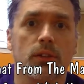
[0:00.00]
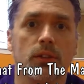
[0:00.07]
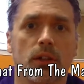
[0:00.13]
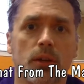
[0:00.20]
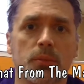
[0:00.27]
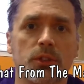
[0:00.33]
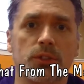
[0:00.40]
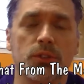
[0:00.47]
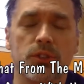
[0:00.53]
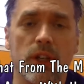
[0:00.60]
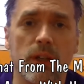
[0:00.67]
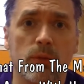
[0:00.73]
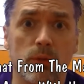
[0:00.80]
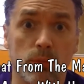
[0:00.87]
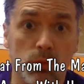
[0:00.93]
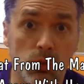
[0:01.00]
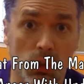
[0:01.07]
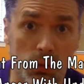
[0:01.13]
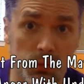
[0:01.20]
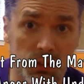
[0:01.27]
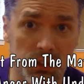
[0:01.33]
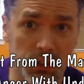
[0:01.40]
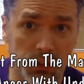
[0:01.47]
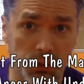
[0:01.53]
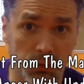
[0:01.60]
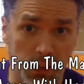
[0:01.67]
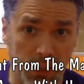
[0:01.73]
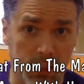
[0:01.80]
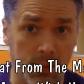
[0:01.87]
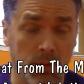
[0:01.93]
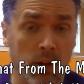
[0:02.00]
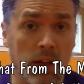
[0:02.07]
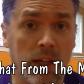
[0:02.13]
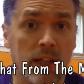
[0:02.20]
I'm Mr. James from Charm City Karate.